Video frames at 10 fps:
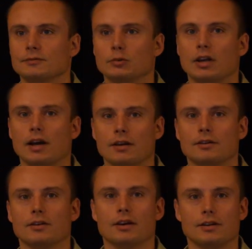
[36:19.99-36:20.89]
One guy?
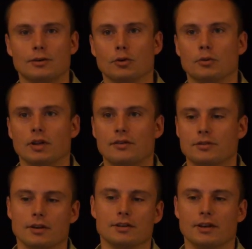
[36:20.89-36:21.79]
Okay, cool. We'll have
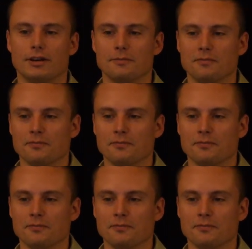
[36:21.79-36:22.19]
drinks later.